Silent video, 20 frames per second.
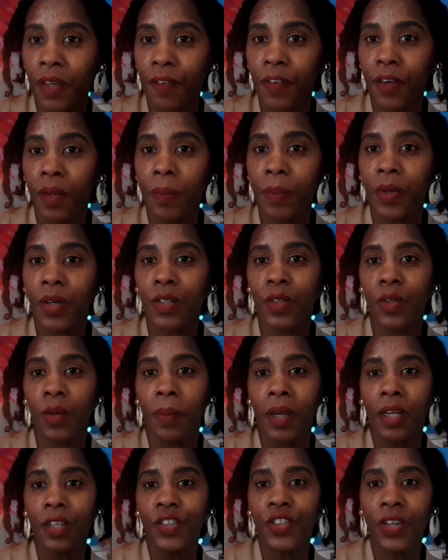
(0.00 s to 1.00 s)
different person
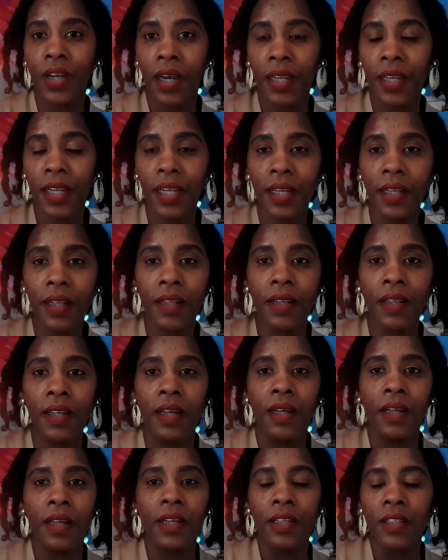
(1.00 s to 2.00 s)
on my channel,
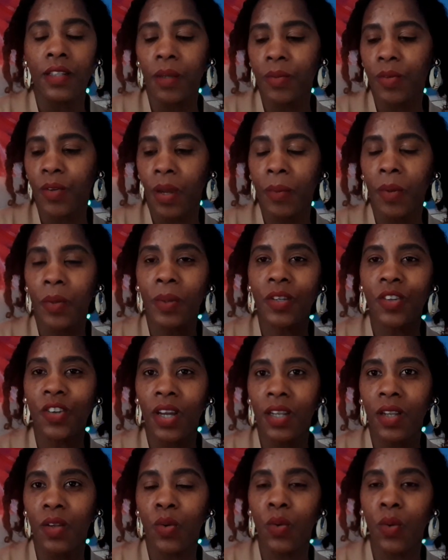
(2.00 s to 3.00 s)
subscribe on my
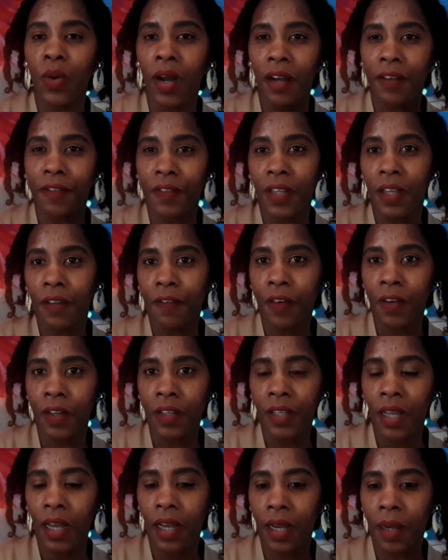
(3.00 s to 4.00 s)
channel, who have
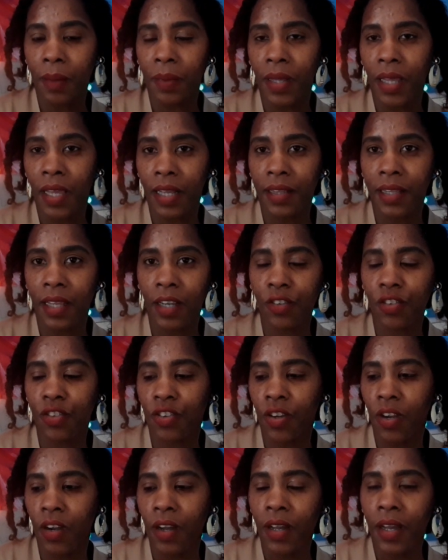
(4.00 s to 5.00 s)
different hair
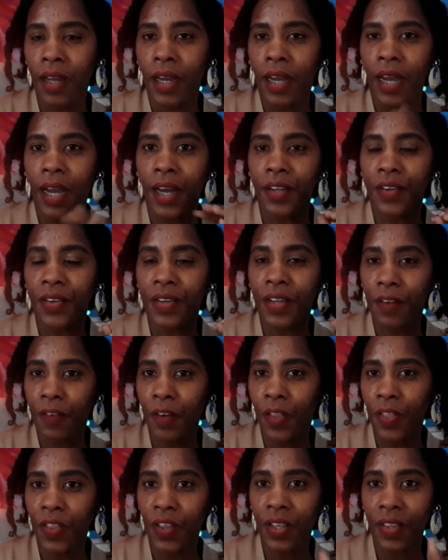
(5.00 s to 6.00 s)
texture and
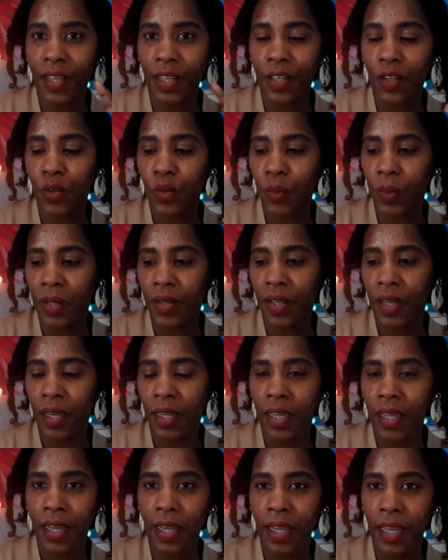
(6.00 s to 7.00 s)
different things that they do with their
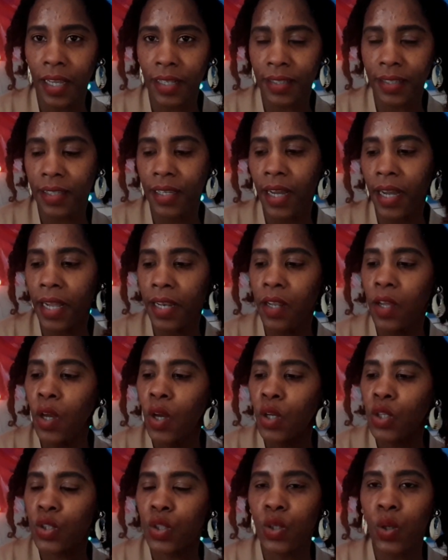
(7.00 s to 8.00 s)
hairstyle.
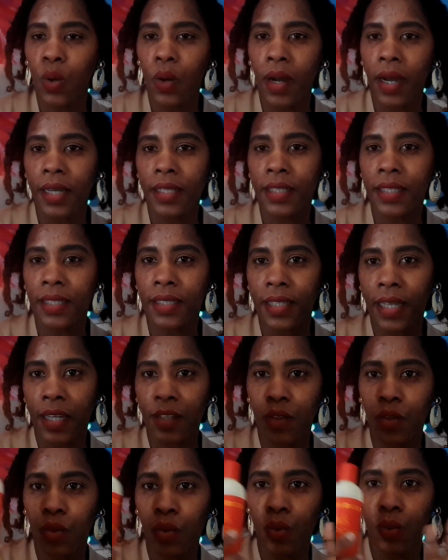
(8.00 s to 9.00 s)
So I
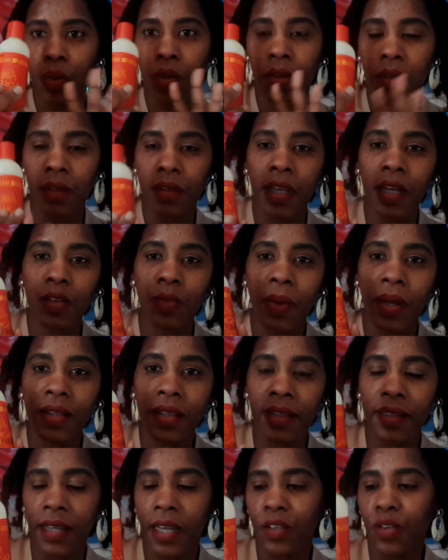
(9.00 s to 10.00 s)
decide to, that's why I
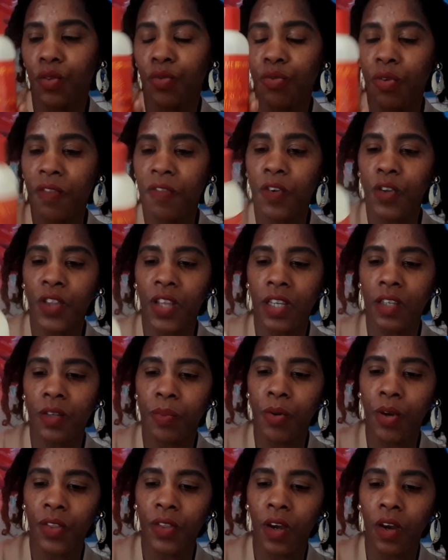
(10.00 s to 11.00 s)
decided to review this
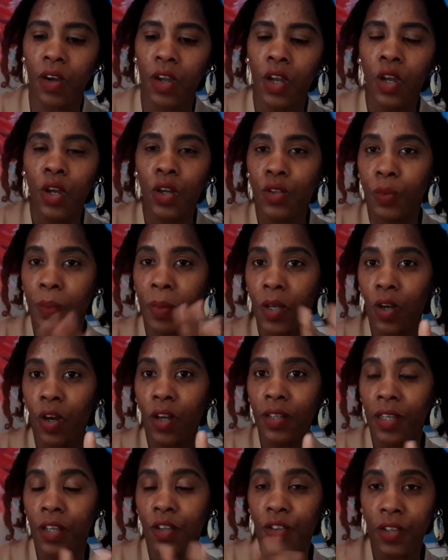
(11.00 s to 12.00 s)
product. So
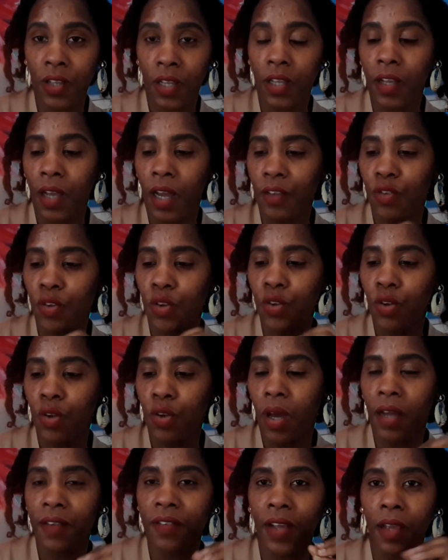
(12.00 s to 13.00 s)
because you see,
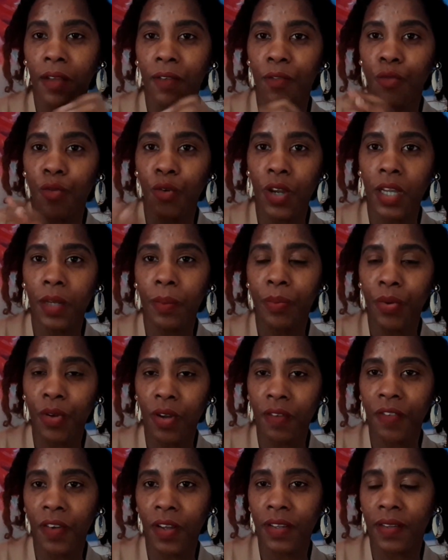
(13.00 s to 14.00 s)
as I read
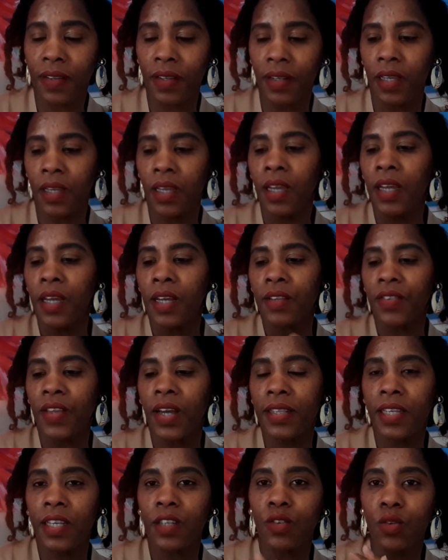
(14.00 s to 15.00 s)
previously,
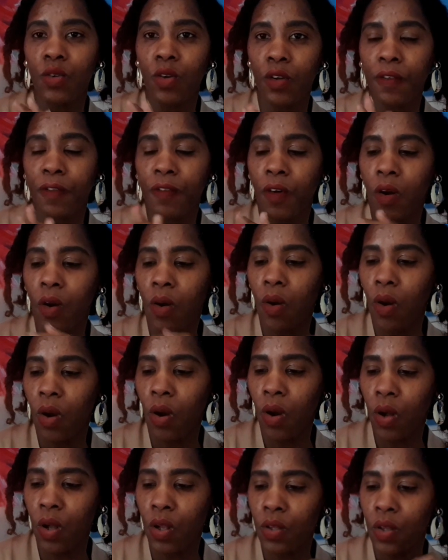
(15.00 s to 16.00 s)
that is good for
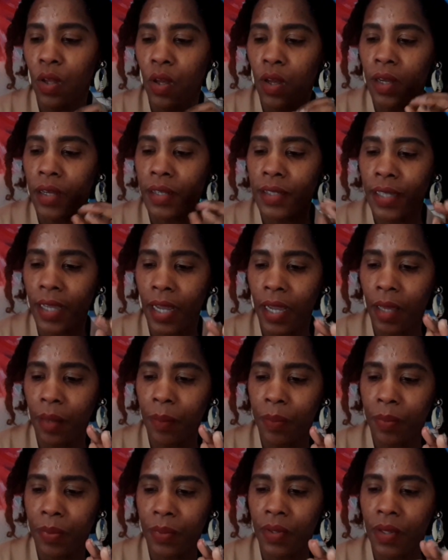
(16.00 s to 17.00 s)
all
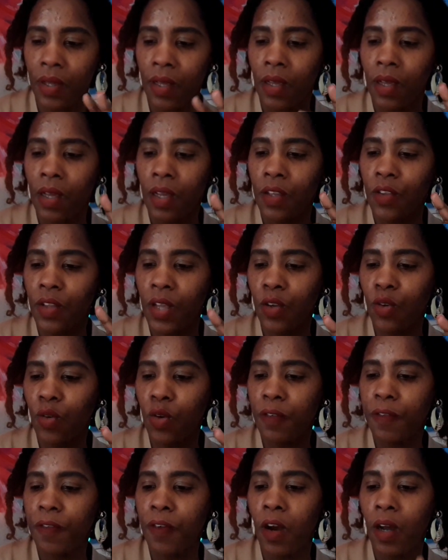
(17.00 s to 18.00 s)
types. They're
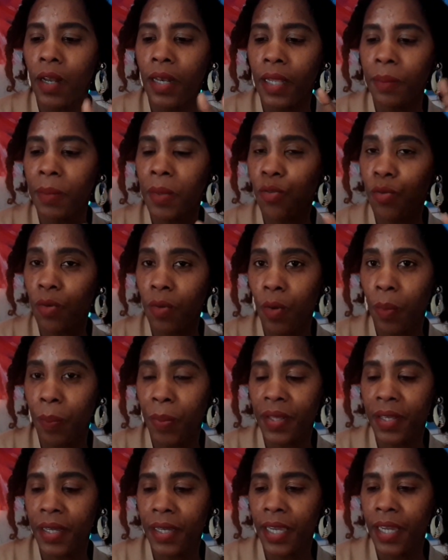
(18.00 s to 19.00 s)
good for, let me
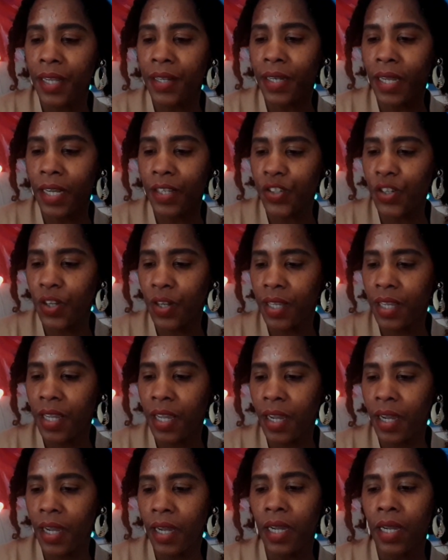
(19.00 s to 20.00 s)
repeat again, natural
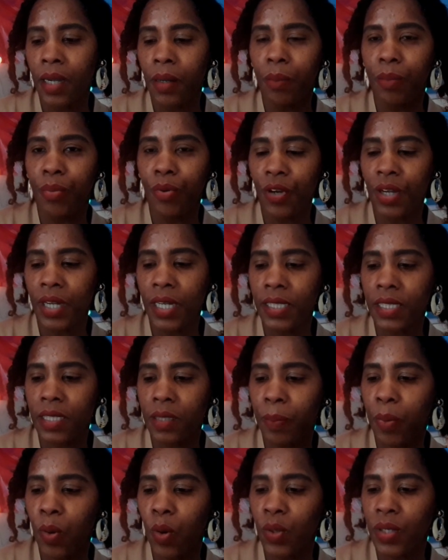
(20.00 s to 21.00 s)
hair,
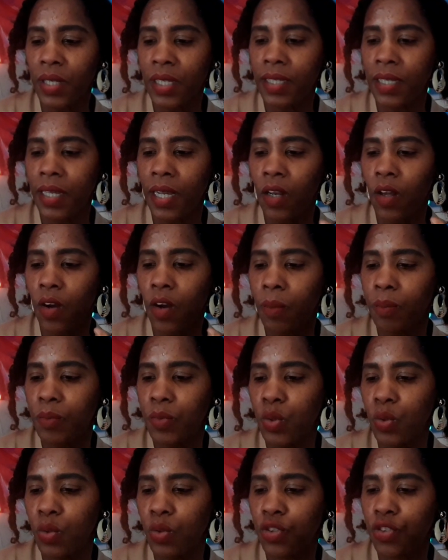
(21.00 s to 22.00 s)
braids, ponytail,
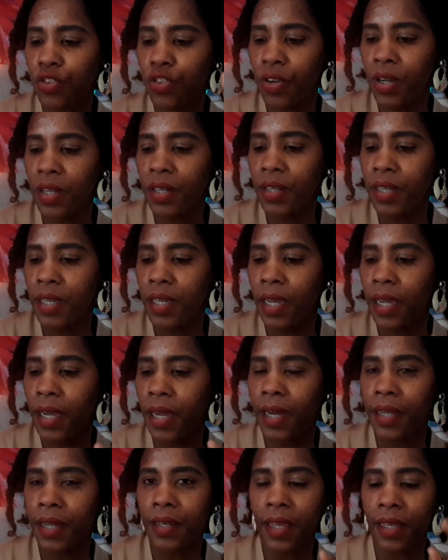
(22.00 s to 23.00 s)
updo, straightening
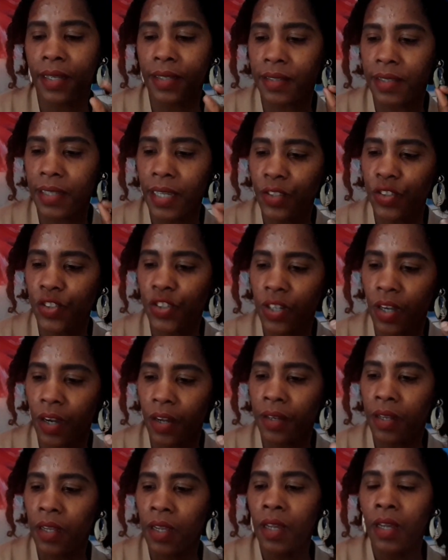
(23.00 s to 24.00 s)
hair, and
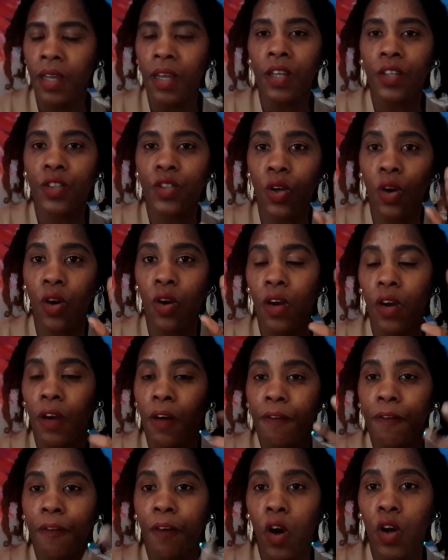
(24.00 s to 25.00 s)
extension. So
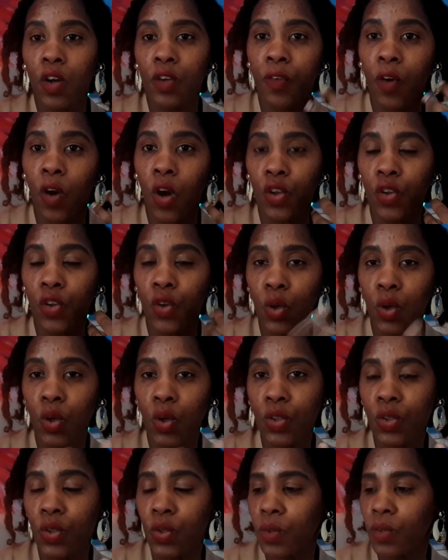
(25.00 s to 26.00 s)
for
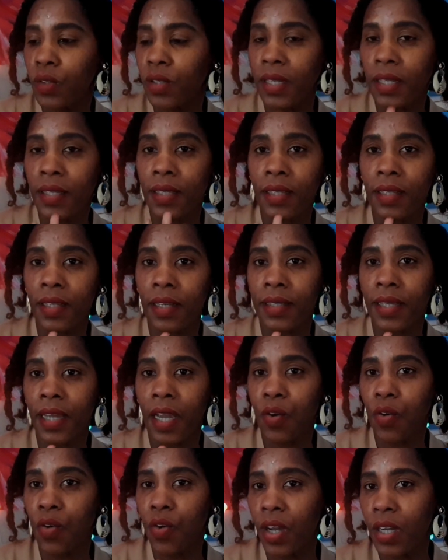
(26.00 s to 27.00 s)
you to, this is the
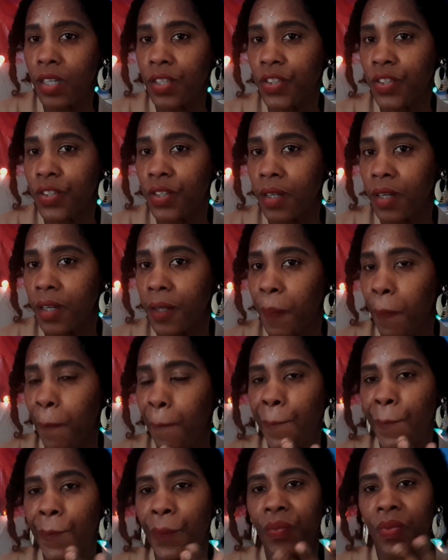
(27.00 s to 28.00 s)
direction
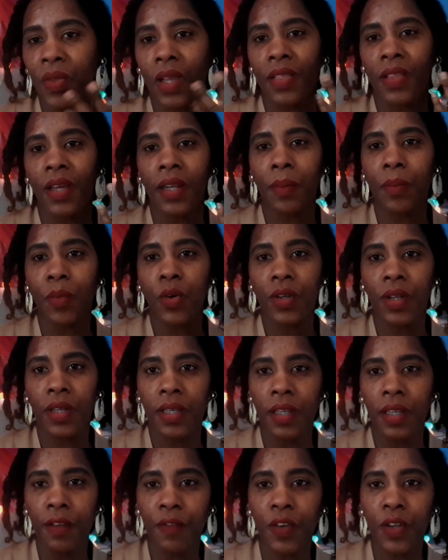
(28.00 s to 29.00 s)
that I'm gonna
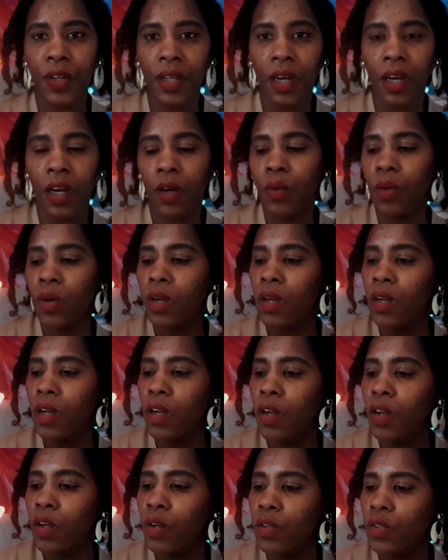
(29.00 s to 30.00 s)
give you now
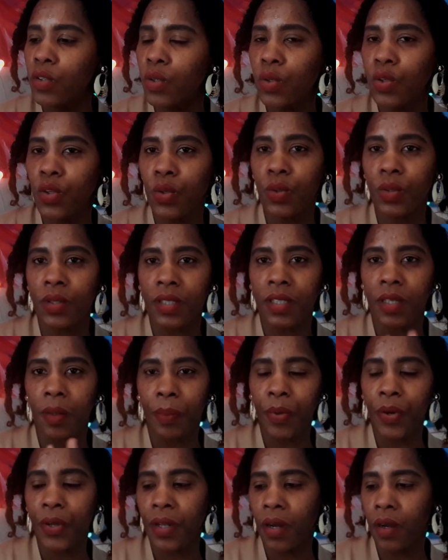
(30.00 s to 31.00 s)
to use the
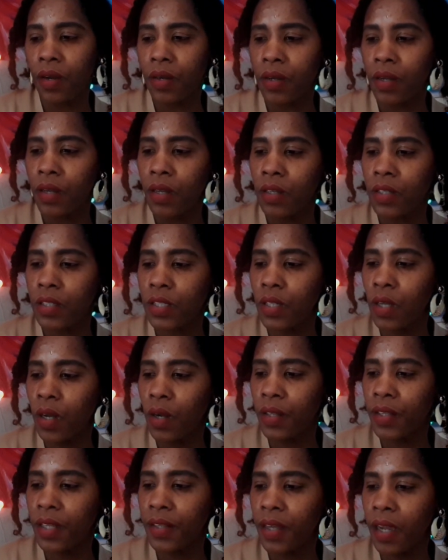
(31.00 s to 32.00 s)
product. So
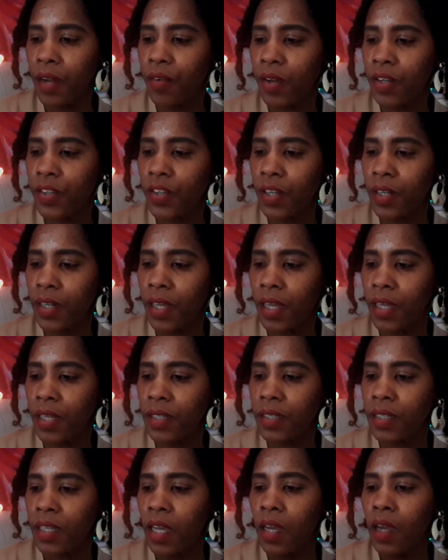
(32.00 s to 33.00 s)
the direction
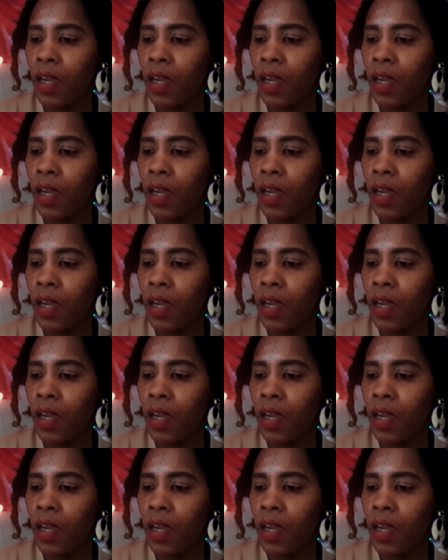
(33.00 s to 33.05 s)
is,